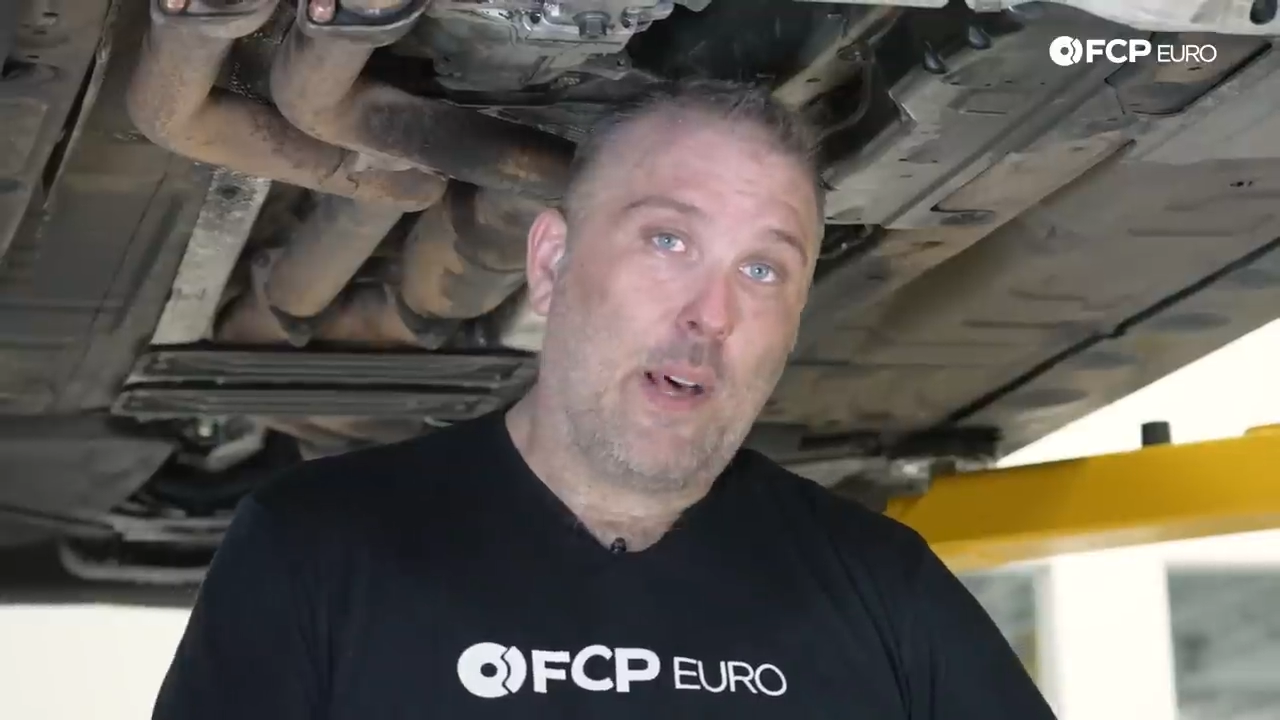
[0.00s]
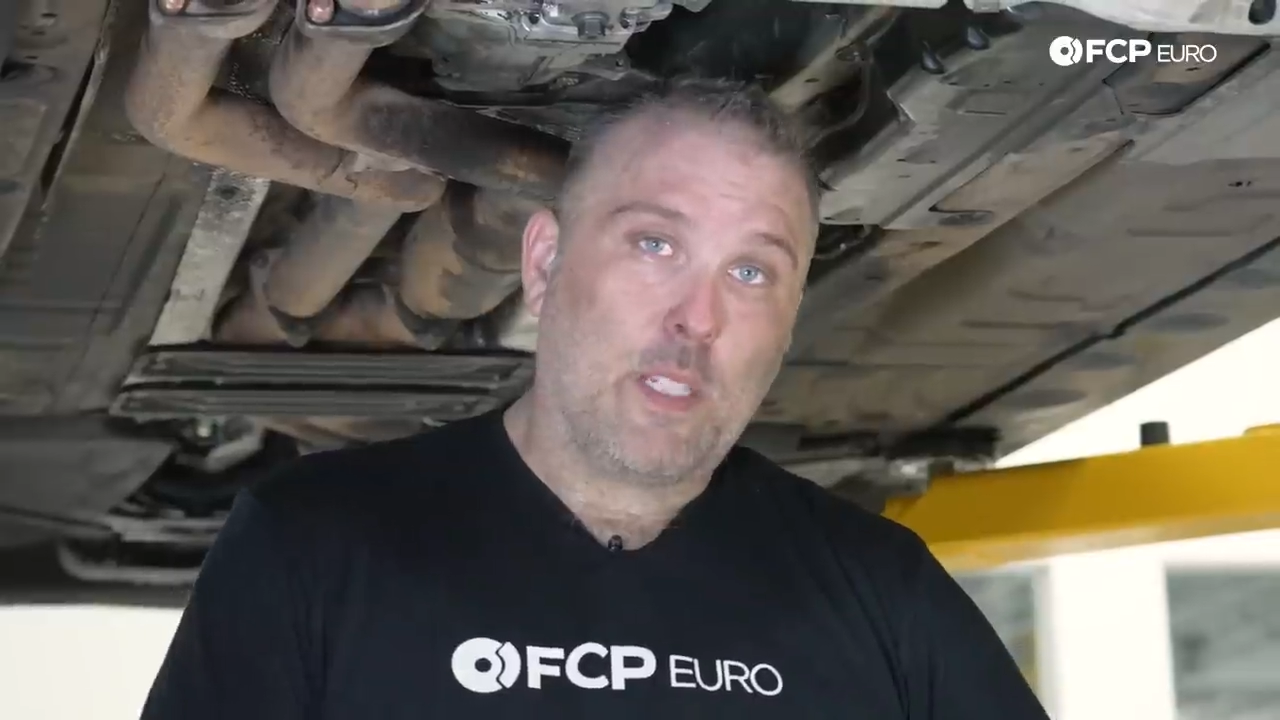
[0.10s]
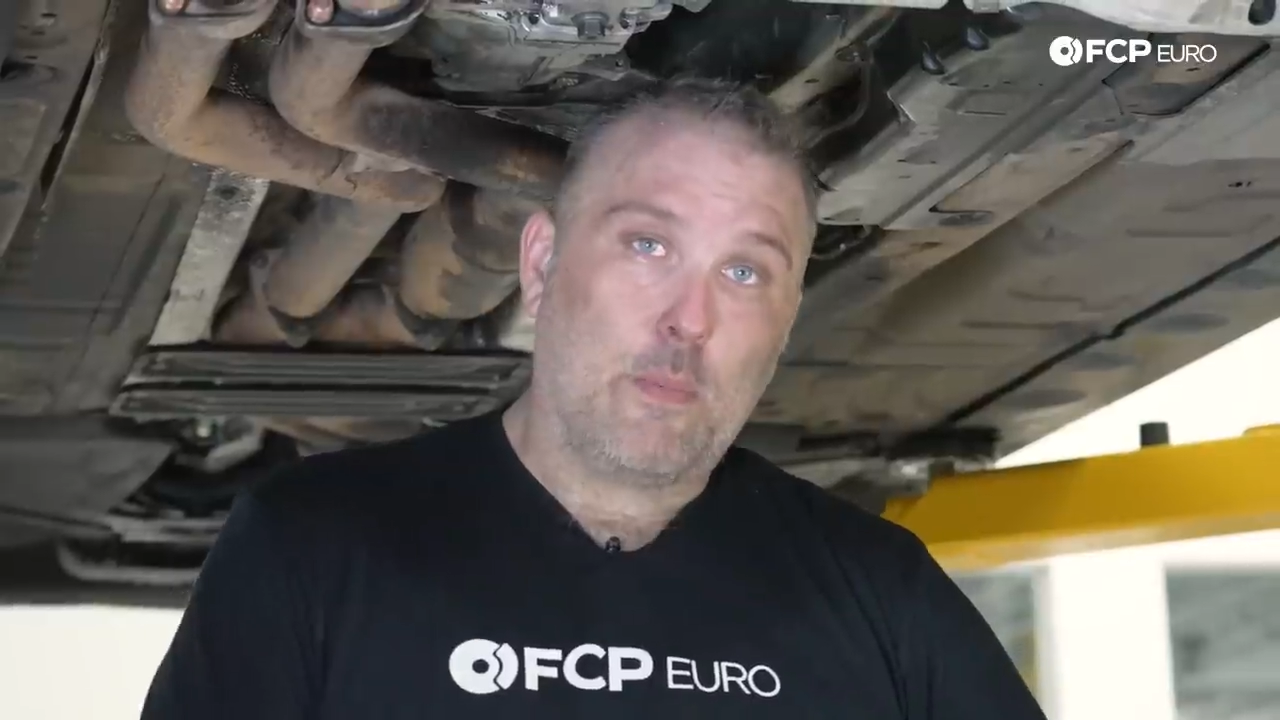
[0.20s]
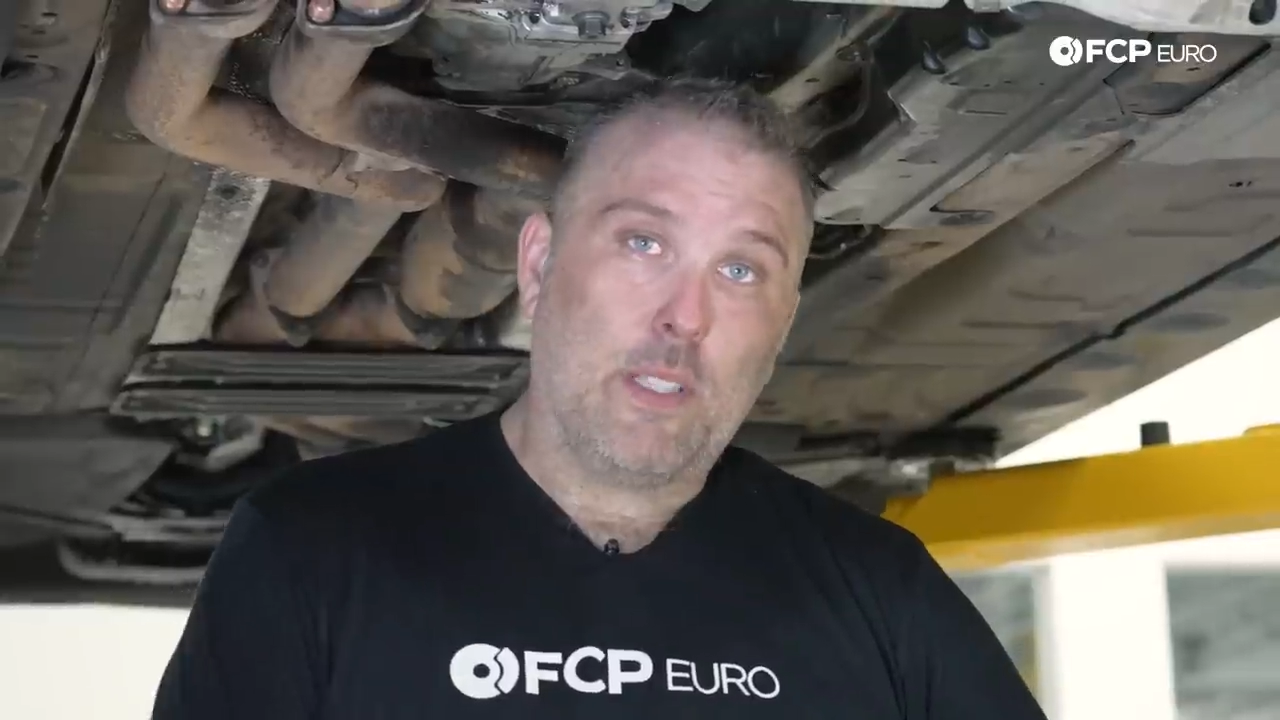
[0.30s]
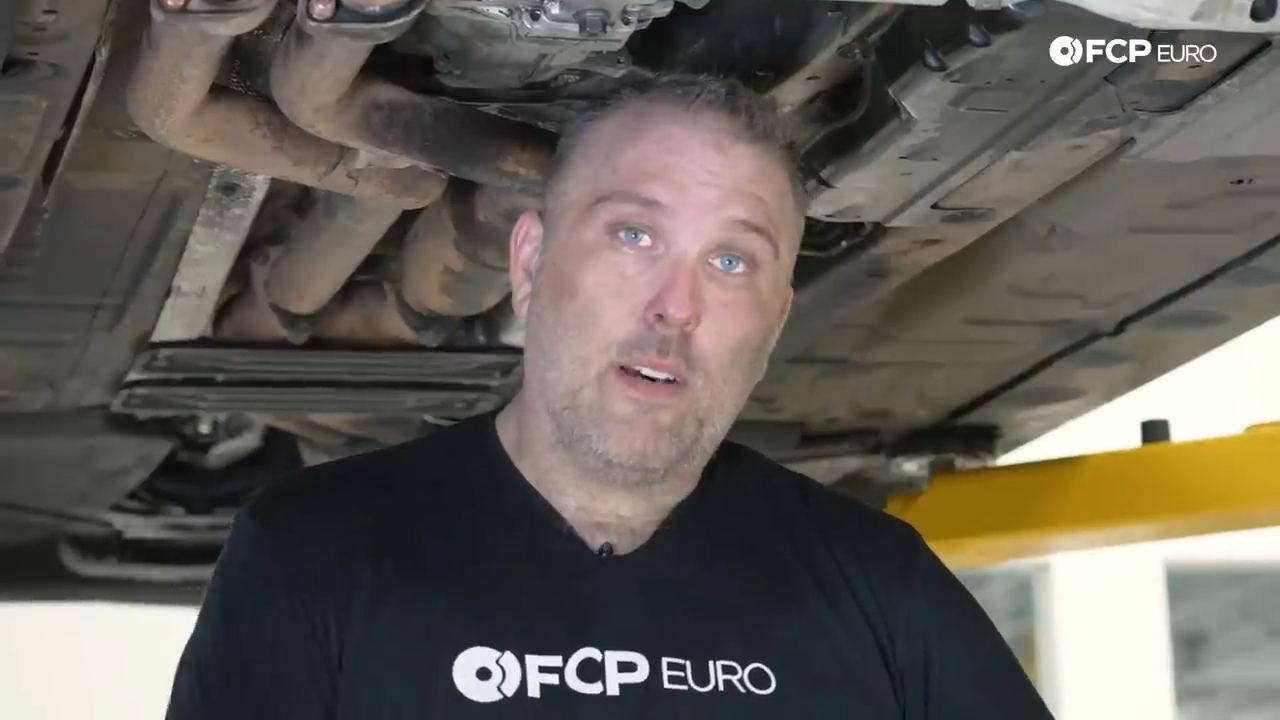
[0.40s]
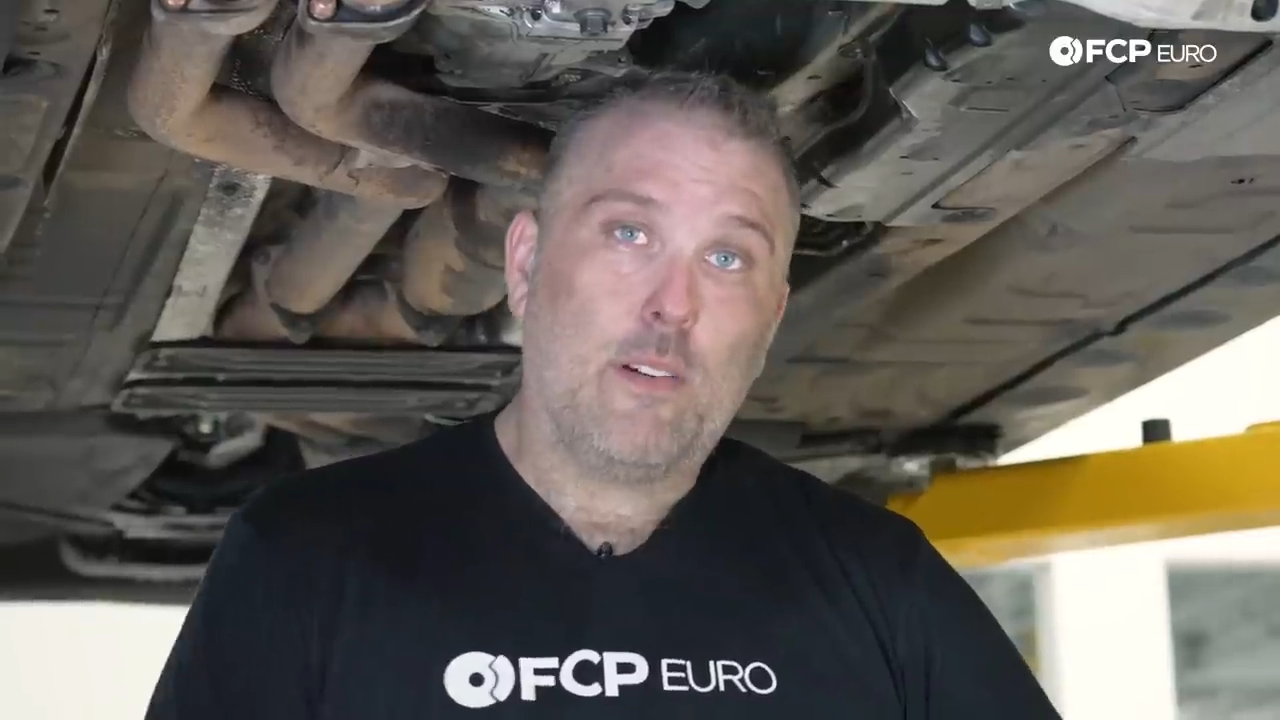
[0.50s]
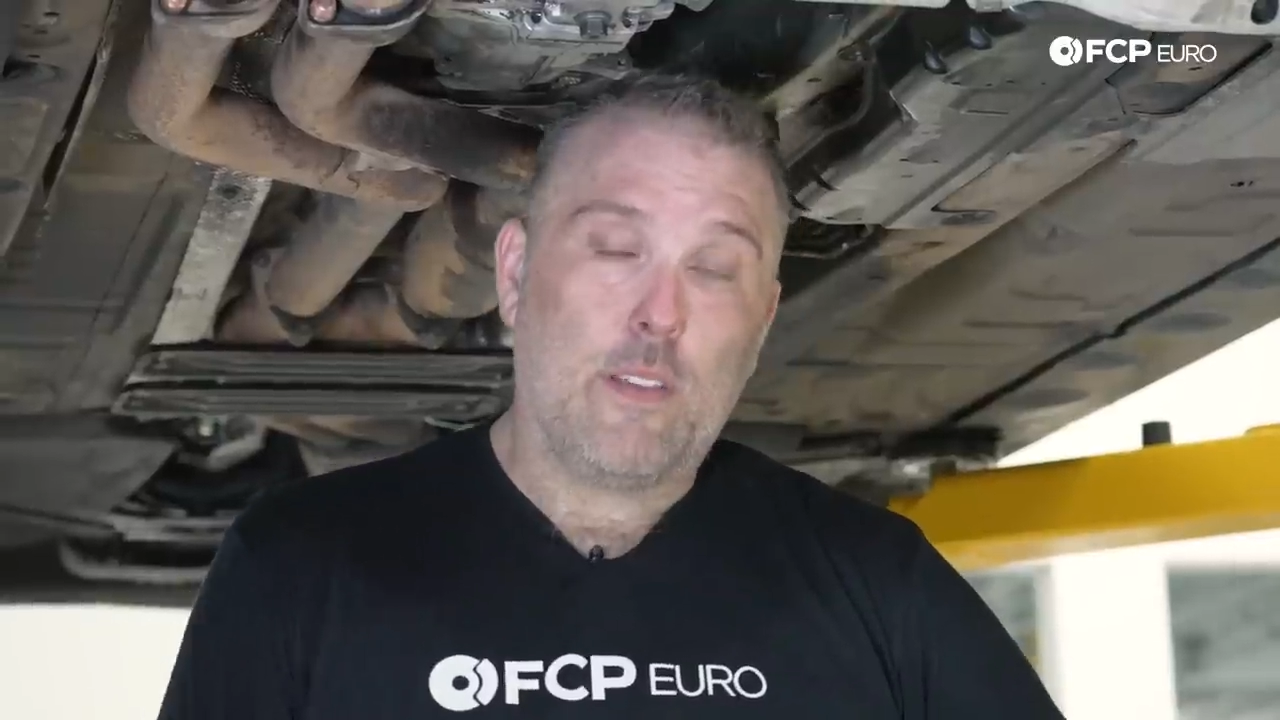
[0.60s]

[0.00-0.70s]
box below.